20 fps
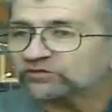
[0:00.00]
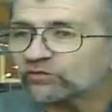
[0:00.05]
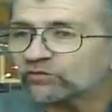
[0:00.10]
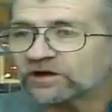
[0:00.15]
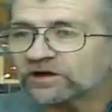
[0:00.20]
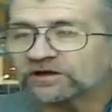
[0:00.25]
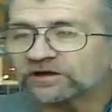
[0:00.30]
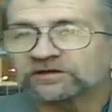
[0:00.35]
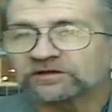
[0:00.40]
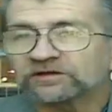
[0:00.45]

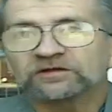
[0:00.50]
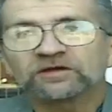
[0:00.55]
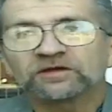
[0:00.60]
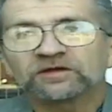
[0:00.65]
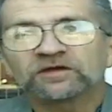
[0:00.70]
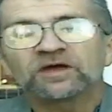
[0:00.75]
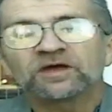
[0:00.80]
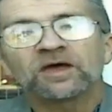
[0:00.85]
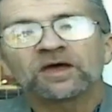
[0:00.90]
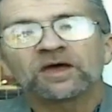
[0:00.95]
one,
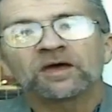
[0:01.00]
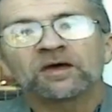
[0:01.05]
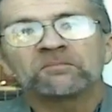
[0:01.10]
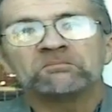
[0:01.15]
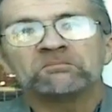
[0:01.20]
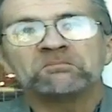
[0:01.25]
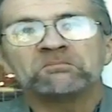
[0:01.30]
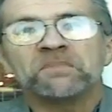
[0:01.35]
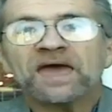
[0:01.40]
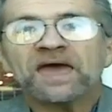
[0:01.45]

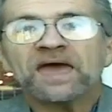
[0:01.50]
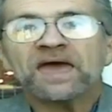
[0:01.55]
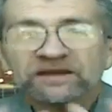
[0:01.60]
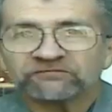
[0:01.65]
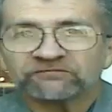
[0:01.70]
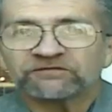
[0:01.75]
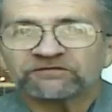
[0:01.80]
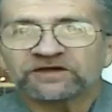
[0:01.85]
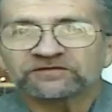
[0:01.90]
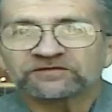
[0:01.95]

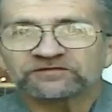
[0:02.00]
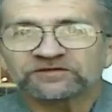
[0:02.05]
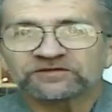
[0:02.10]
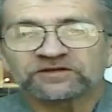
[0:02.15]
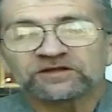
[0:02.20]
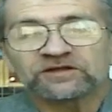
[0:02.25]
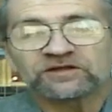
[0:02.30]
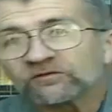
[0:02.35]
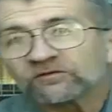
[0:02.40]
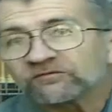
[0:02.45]
manifested
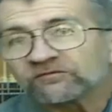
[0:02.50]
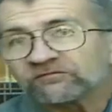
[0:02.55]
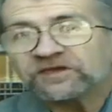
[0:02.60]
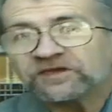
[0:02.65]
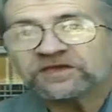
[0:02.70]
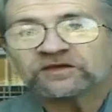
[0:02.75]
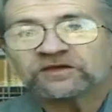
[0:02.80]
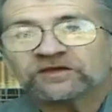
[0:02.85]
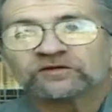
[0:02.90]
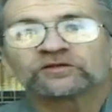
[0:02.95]
and
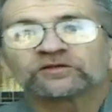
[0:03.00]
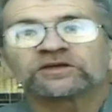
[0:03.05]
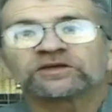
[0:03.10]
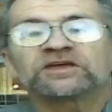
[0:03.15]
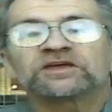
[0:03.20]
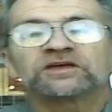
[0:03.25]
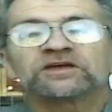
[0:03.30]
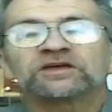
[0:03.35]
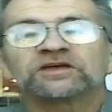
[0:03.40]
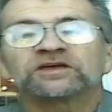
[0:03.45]
revealed
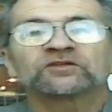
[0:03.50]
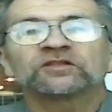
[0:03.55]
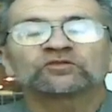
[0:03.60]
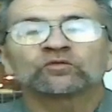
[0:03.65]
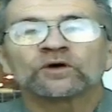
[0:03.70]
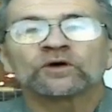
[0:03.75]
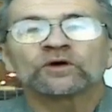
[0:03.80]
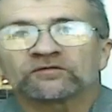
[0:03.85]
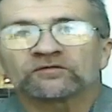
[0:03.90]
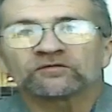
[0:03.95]
in the
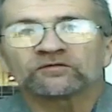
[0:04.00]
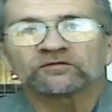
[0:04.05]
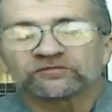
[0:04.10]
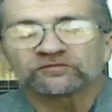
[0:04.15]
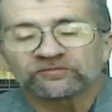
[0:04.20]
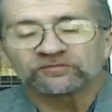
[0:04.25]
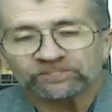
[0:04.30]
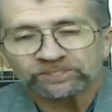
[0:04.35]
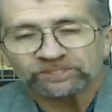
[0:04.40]
12.